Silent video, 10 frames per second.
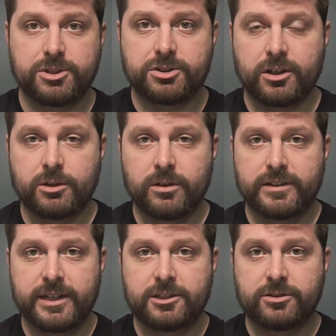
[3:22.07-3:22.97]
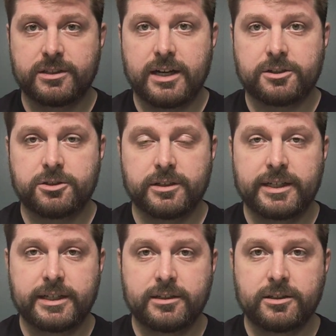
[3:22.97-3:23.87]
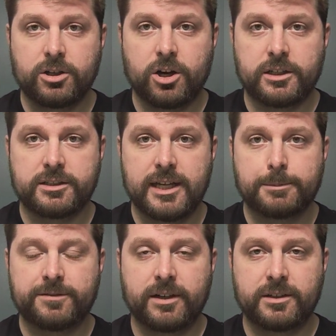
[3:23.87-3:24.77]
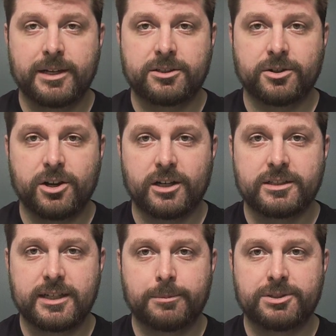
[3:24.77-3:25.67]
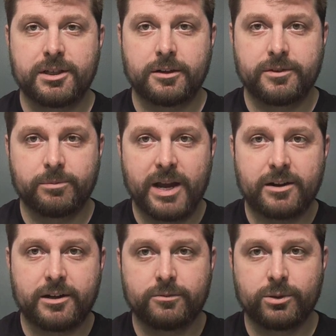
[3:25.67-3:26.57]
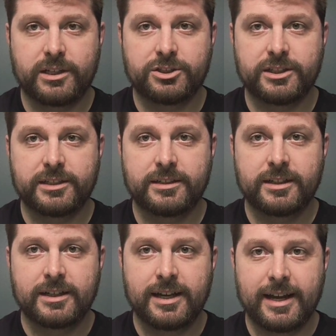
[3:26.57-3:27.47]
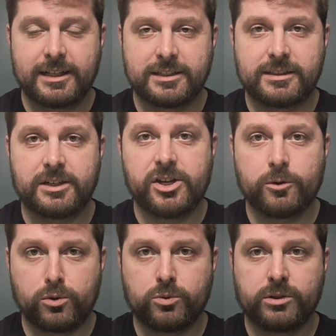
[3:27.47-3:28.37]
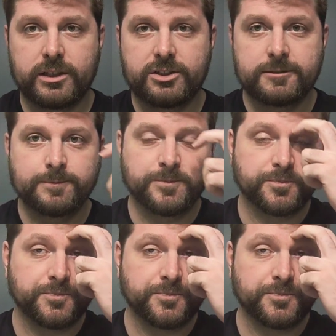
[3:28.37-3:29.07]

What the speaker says: We'll start with an introductory concepts, fundamental concepts of comparative religion and studying world religion.